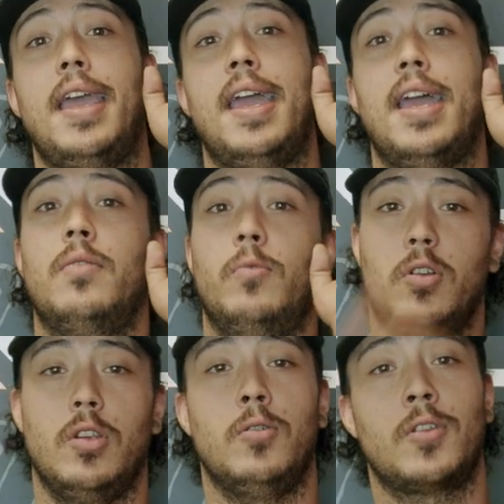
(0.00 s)
and
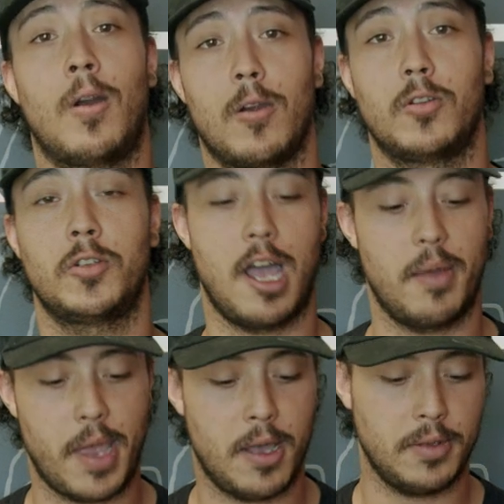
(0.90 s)
reduce harsh
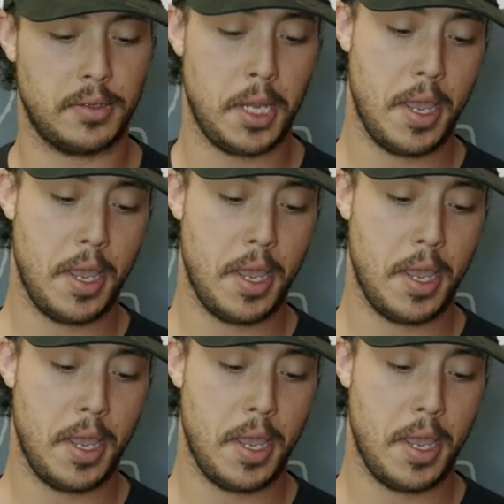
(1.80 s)
top outs.